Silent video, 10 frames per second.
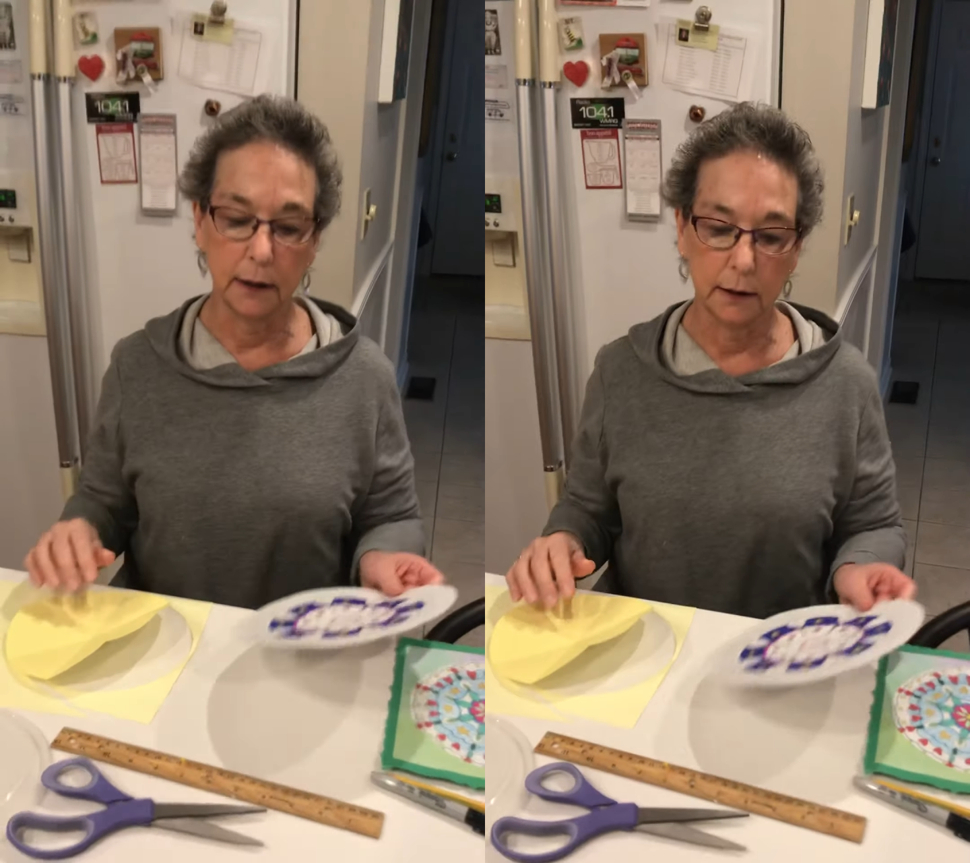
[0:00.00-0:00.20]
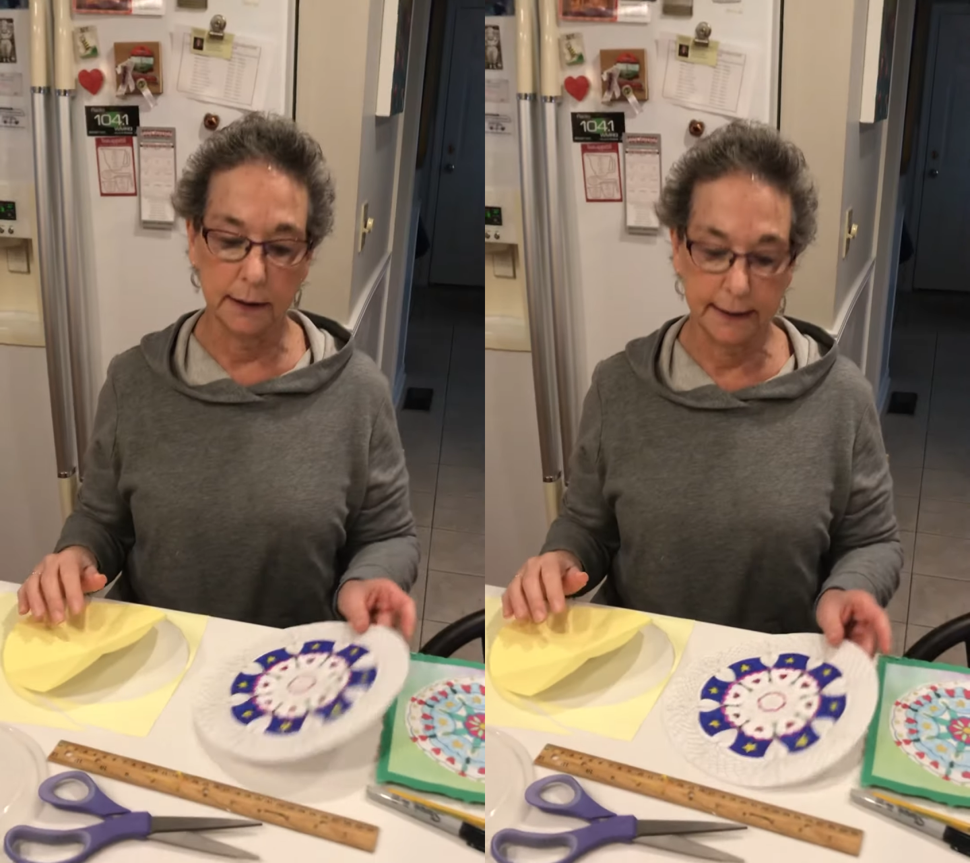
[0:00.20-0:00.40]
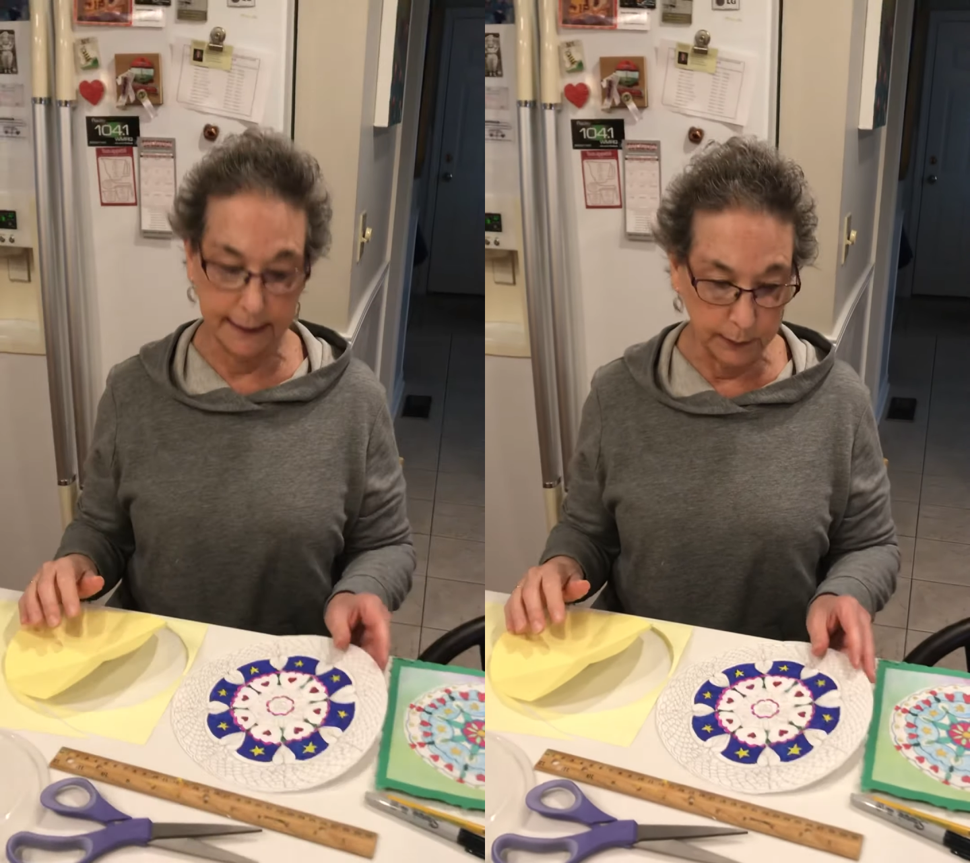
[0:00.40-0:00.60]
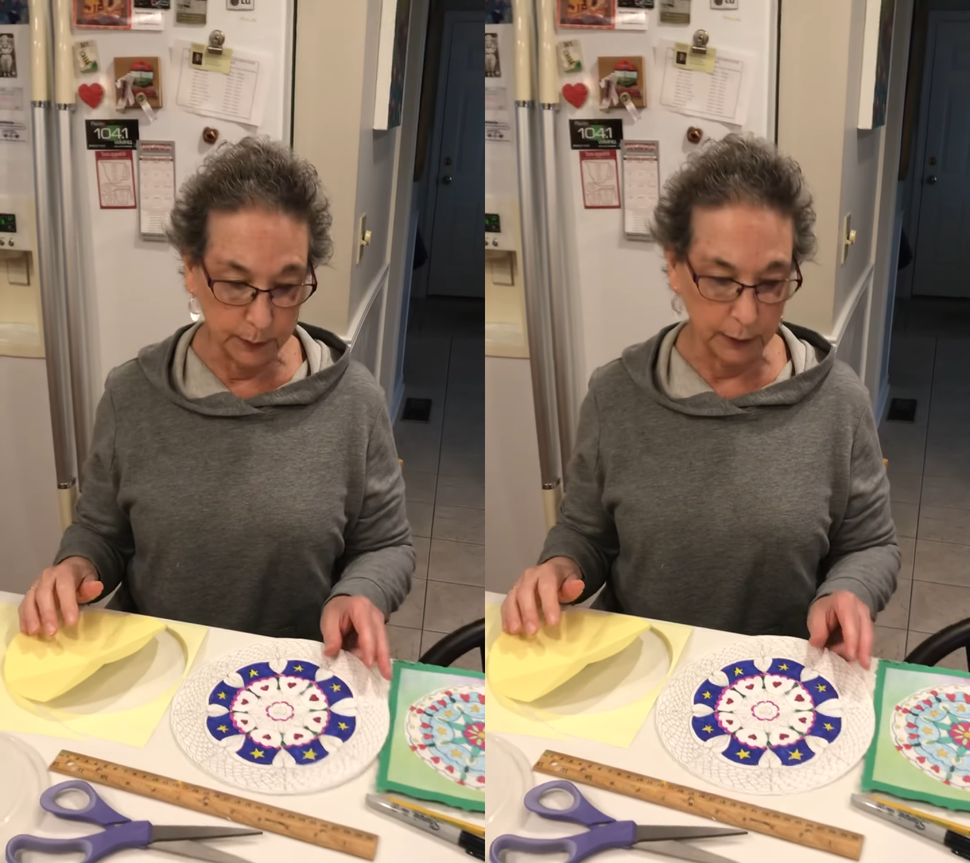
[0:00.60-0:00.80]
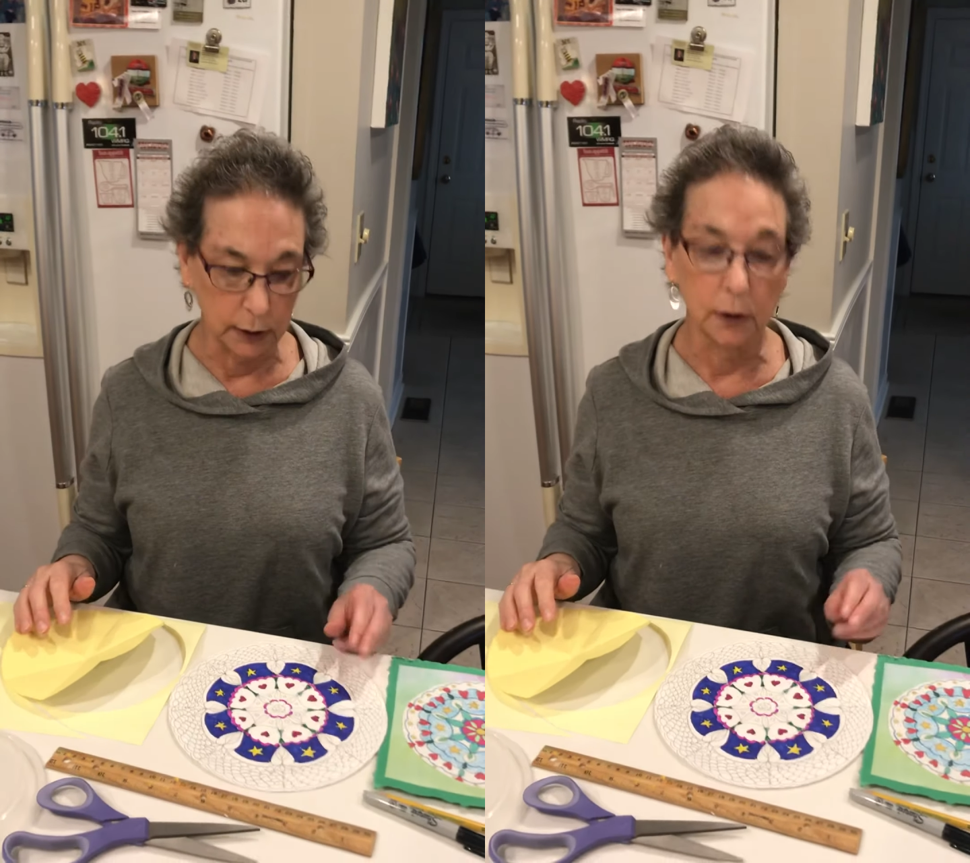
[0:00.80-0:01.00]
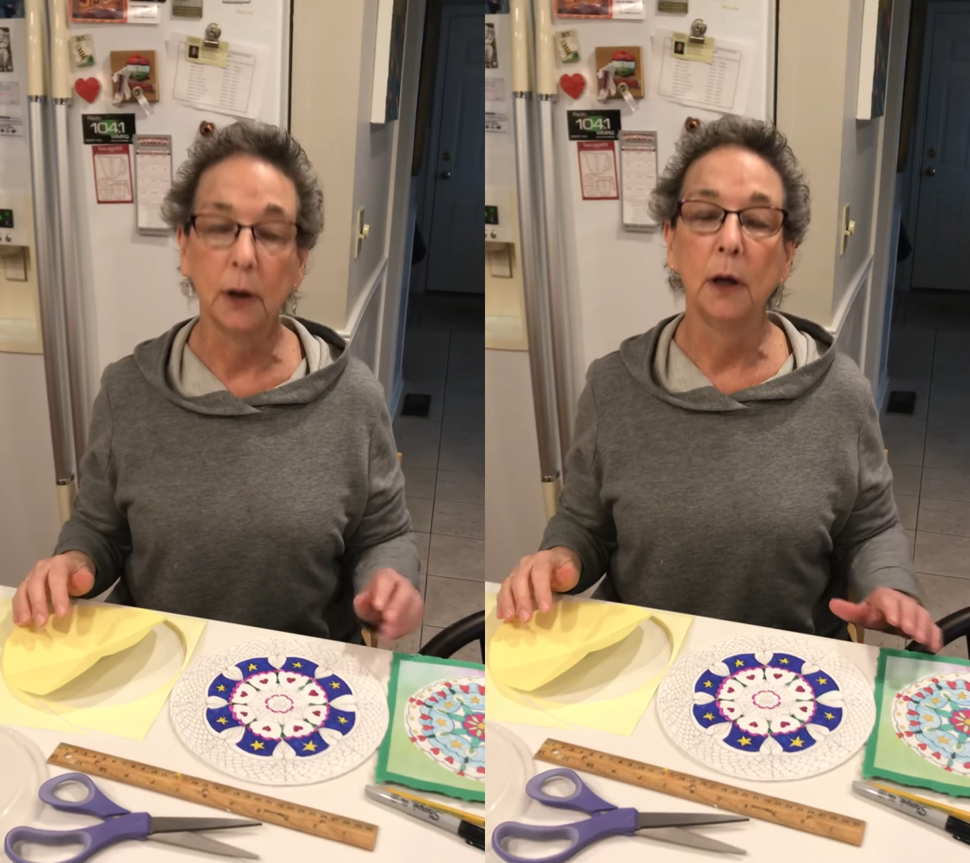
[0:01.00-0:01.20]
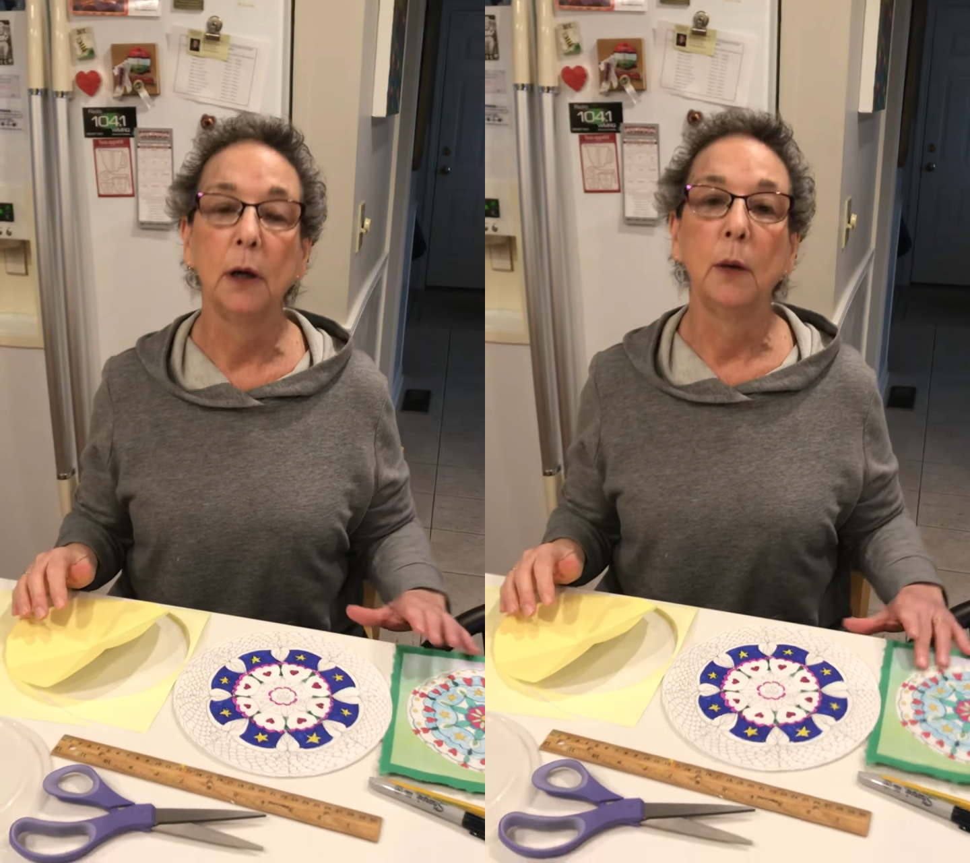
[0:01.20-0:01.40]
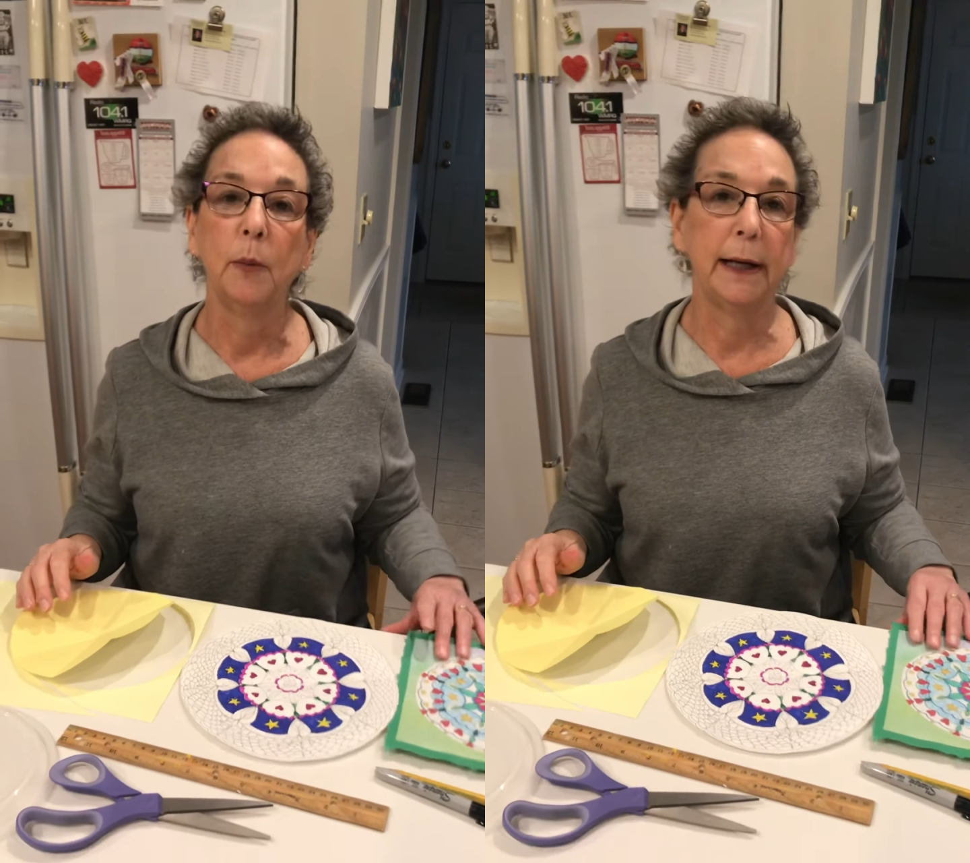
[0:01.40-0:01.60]
simple,
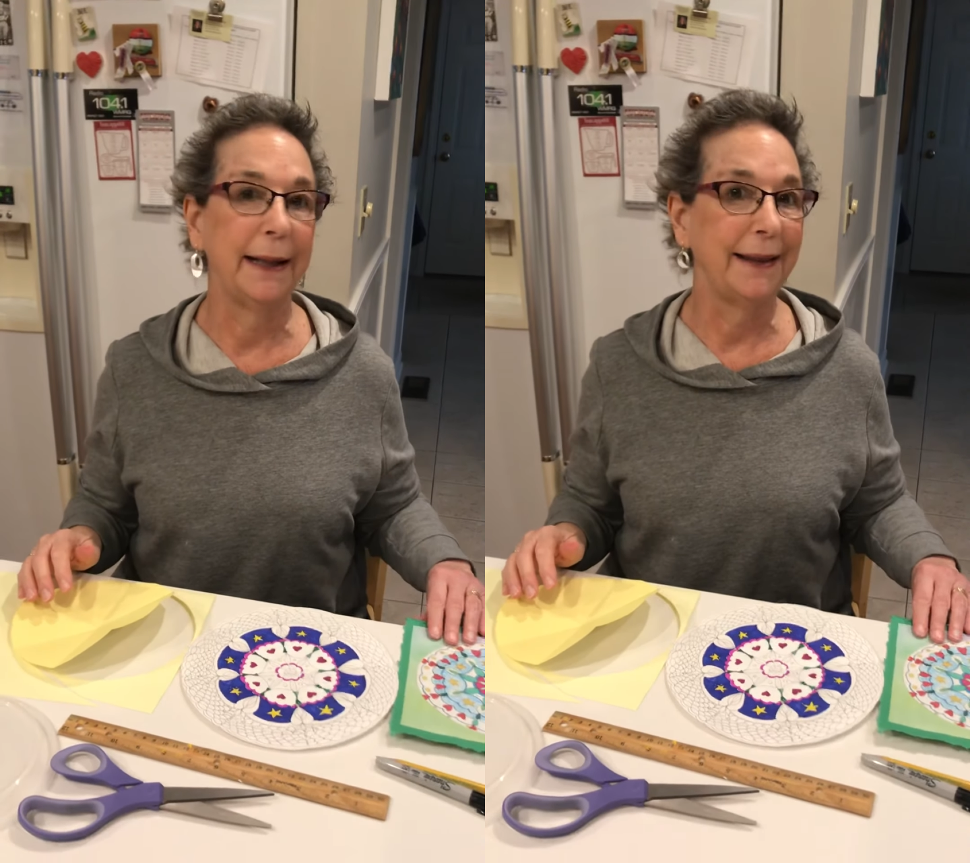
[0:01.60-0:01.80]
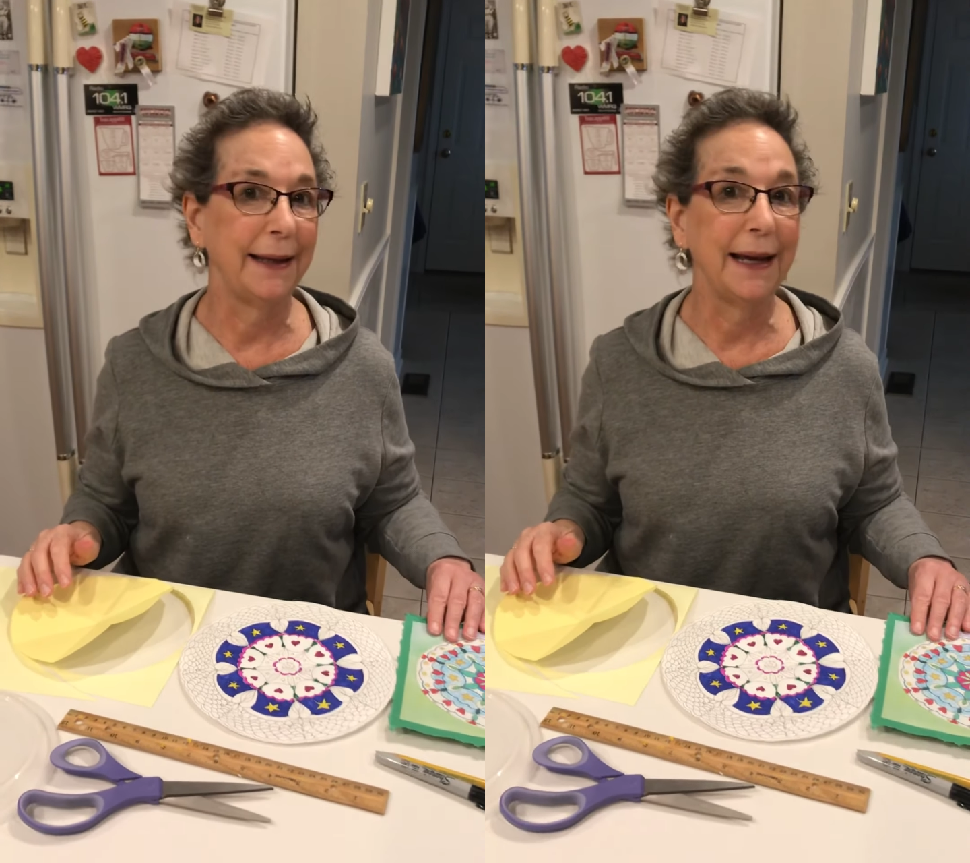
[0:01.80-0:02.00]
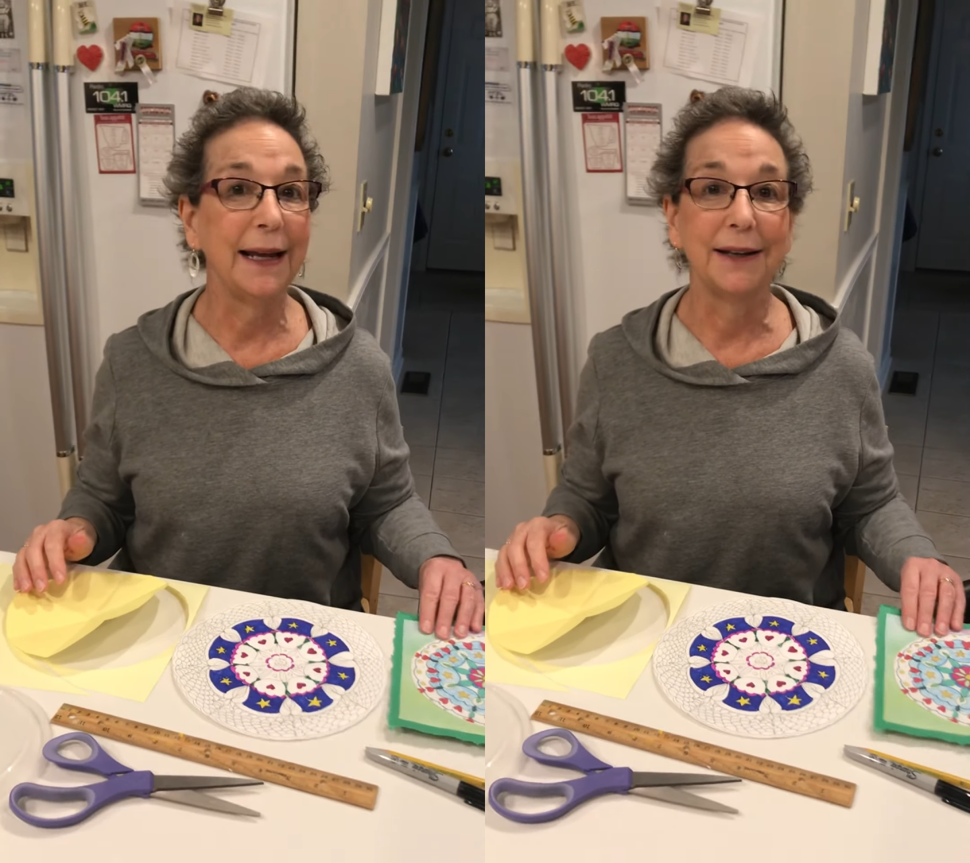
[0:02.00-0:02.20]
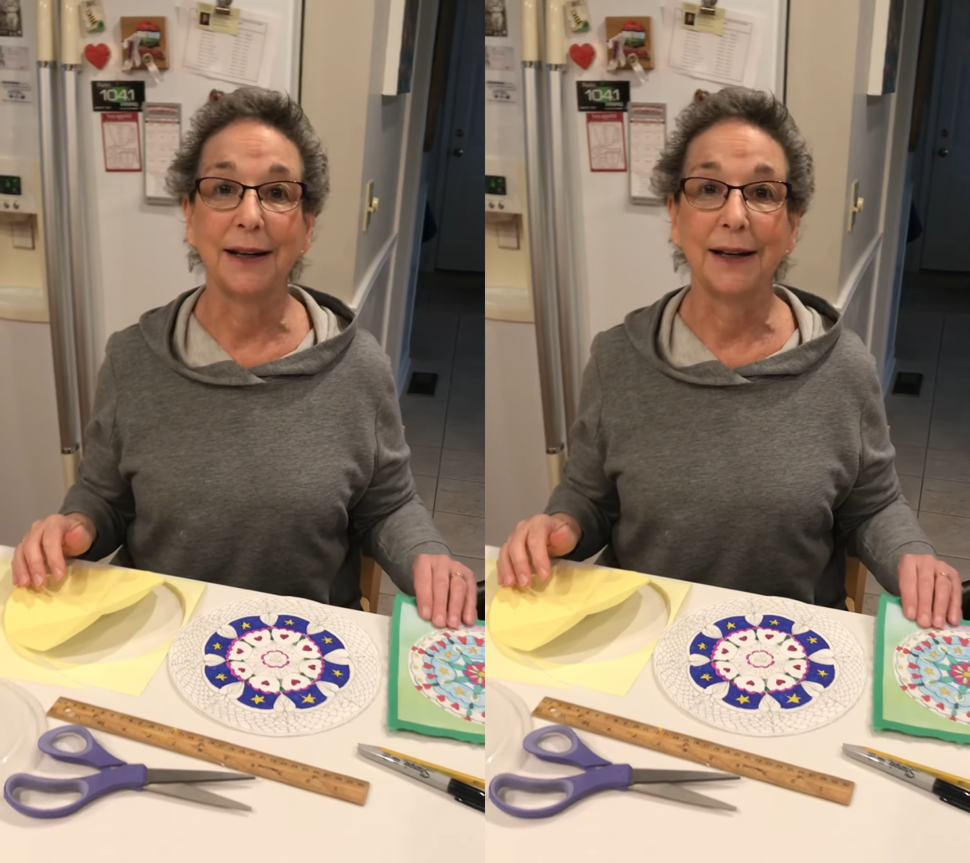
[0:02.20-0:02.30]
but at the end